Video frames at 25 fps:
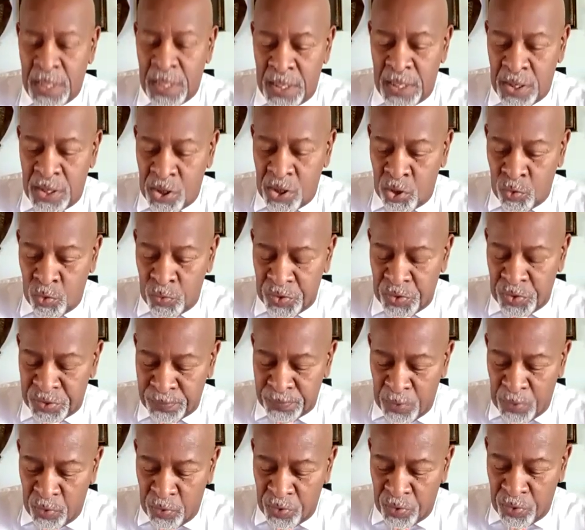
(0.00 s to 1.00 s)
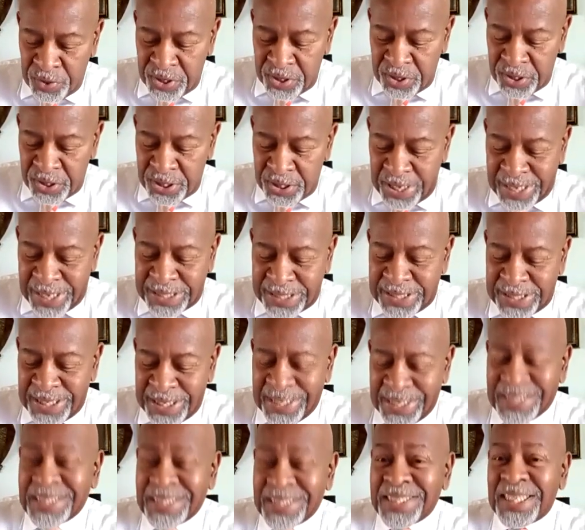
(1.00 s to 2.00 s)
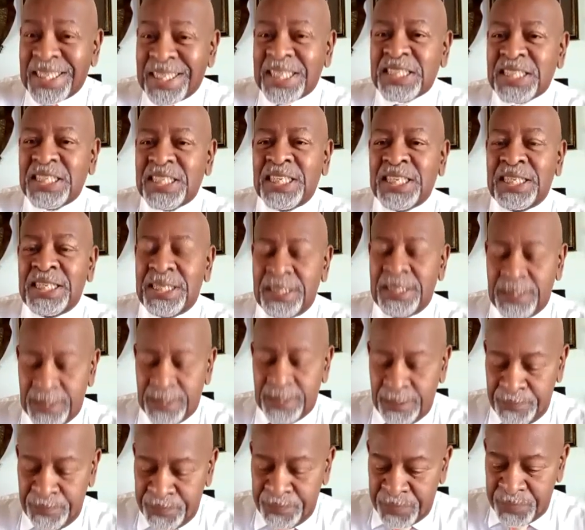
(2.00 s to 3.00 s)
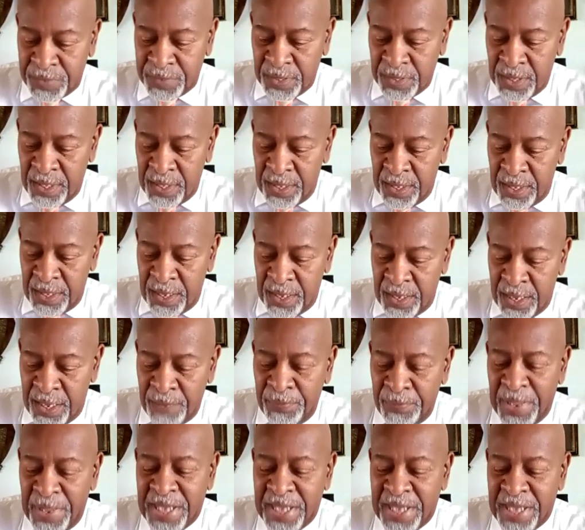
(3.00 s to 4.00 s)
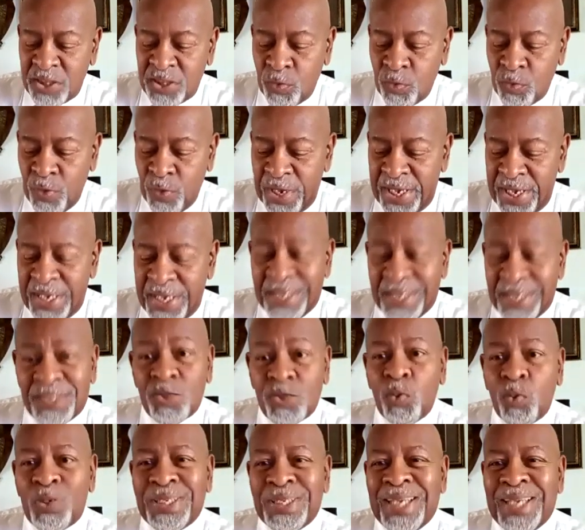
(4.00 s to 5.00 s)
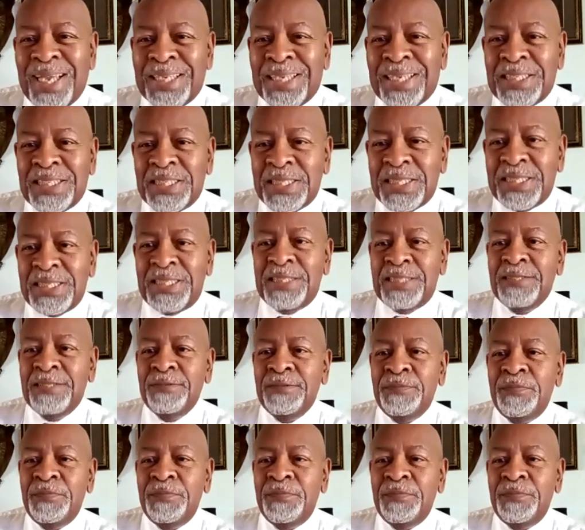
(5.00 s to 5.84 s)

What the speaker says: who was born in 1916 and passed away in 2018.